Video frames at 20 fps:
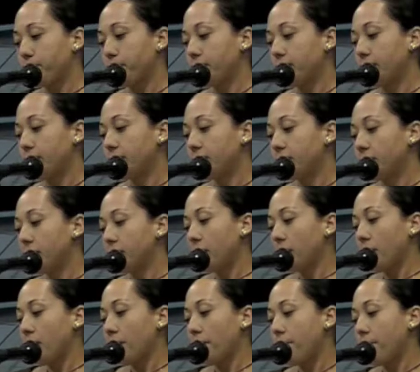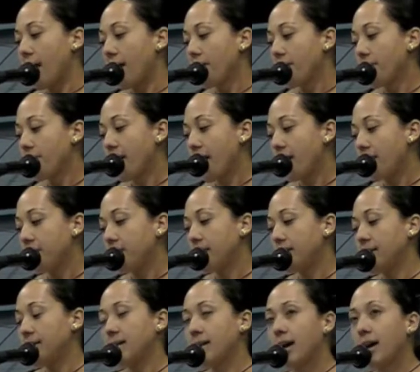But my
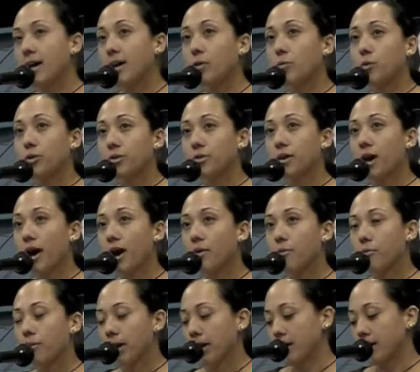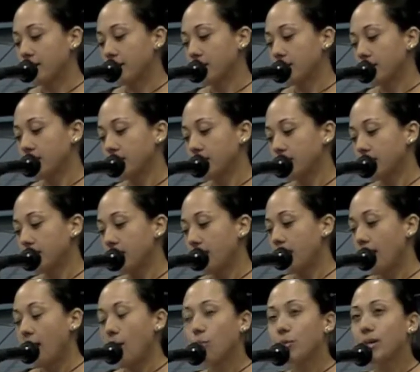family and I will not
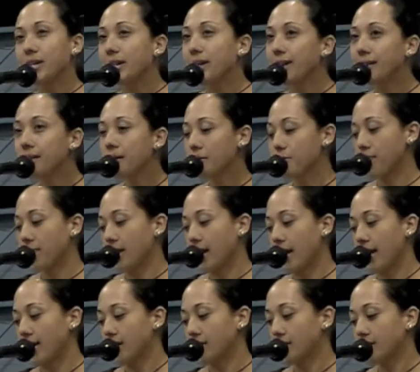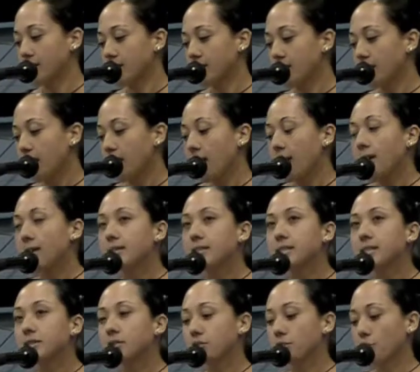rest, and we cannot relax
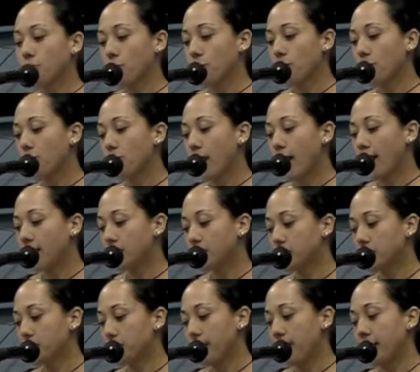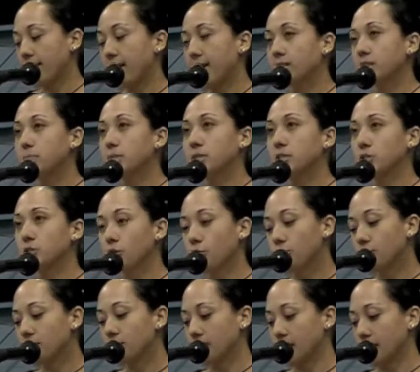until the no action plan has been
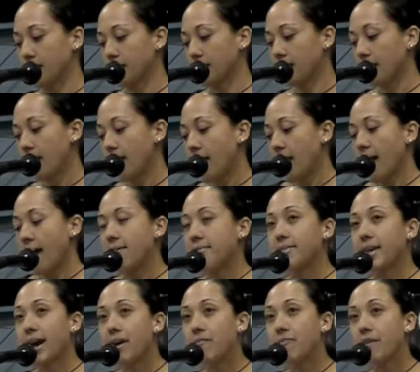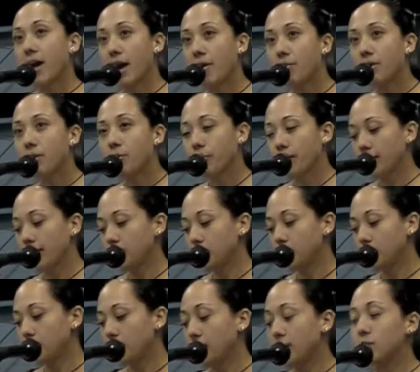chosen, and that firing
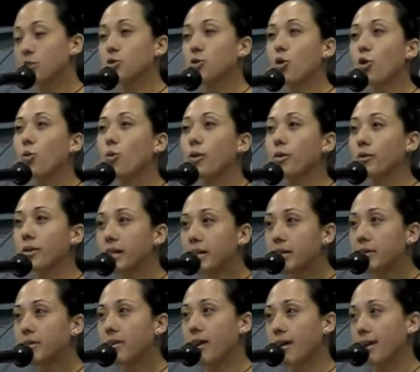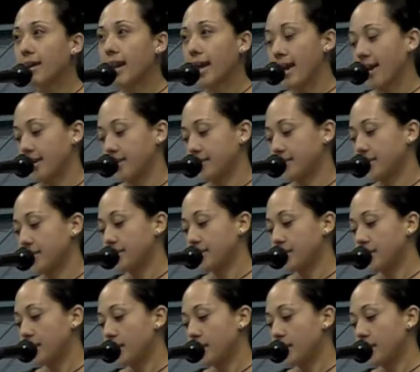range is nowhere near our lands.